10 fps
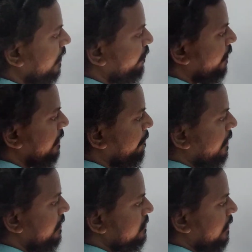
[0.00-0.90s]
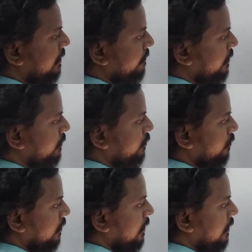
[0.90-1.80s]
5 parts equal
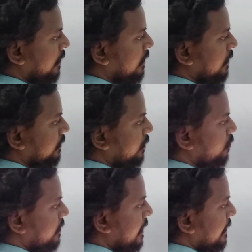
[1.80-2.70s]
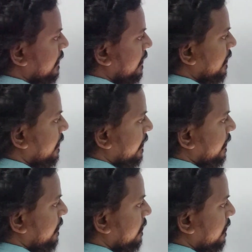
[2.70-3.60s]
to
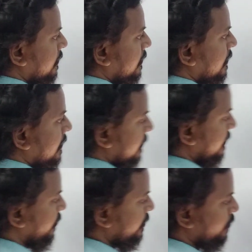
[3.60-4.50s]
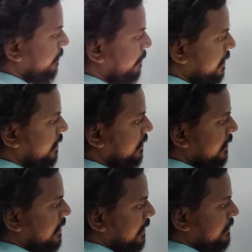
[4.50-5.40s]
1800. Then what is 1
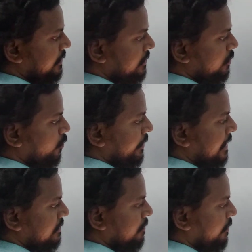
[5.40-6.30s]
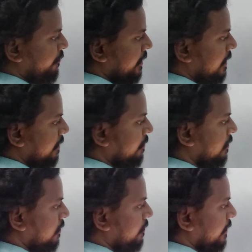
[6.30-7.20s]
part? Just now we cancel by 5 table.
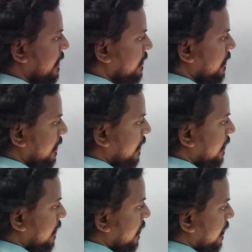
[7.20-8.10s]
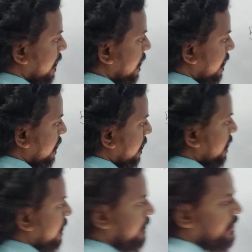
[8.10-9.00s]
We get
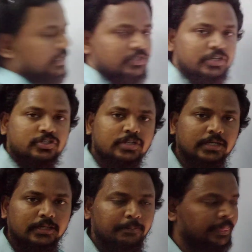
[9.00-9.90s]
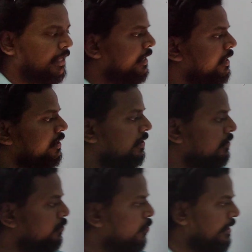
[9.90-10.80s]
360.
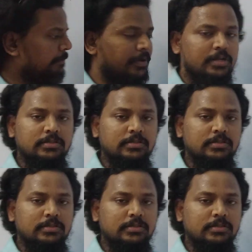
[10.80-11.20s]
So 1 part